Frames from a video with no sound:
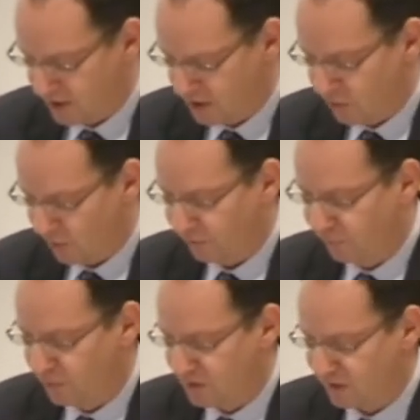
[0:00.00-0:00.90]
who on the
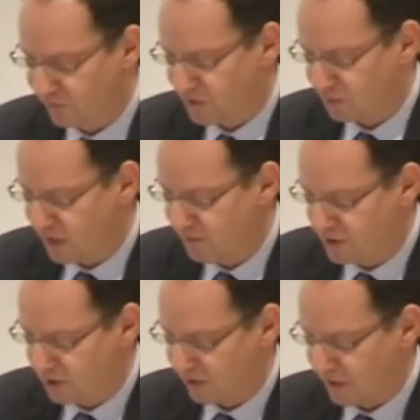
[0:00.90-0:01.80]
14th of September
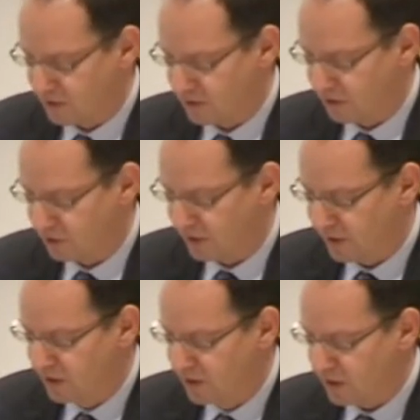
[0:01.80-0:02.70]
2003
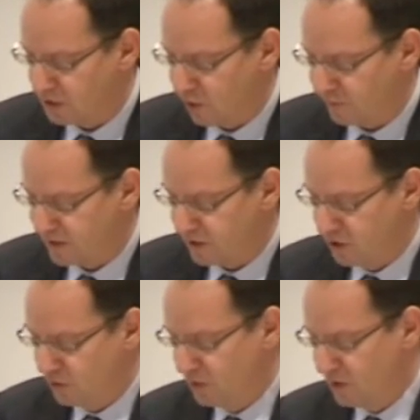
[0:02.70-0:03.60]
adopted new